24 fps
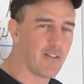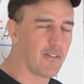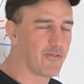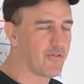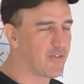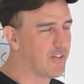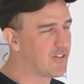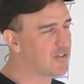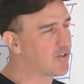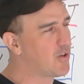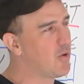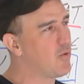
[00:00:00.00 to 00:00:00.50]
If
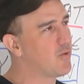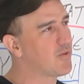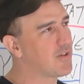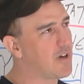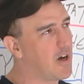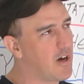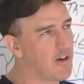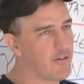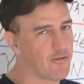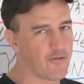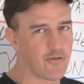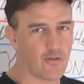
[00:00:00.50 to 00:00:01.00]
this goes
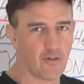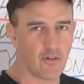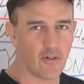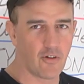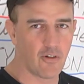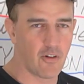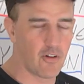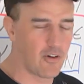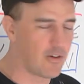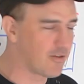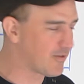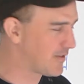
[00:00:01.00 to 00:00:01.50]
on for a
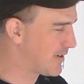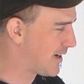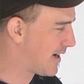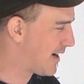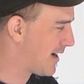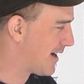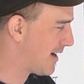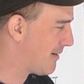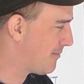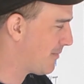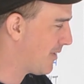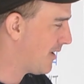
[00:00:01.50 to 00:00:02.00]
long
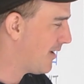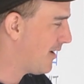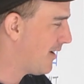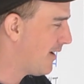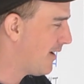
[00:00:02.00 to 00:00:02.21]
time,